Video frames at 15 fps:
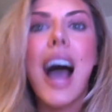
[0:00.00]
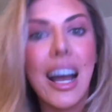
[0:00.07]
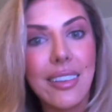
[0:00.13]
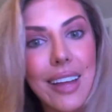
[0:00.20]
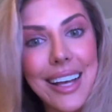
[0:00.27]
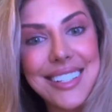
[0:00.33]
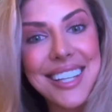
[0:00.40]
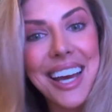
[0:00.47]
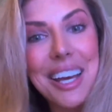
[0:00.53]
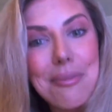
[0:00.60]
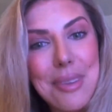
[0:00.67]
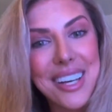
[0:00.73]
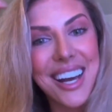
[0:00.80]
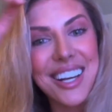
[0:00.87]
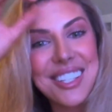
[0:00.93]
I liked
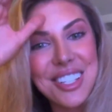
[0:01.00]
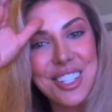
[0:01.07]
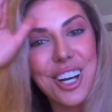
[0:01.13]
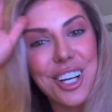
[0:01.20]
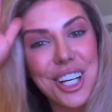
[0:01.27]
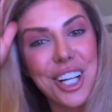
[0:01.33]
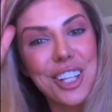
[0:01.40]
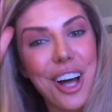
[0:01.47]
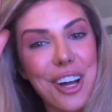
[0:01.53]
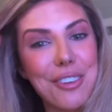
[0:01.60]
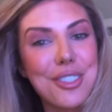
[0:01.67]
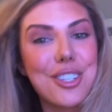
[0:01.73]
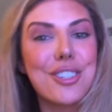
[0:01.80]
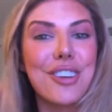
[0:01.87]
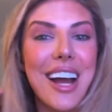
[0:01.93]
it because it took a lot
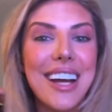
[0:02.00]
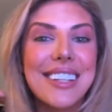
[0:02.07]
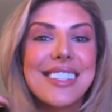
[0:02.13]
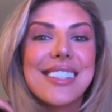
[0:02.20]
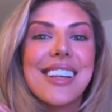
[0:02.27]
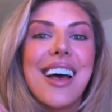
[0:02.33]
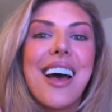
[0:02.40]
of stress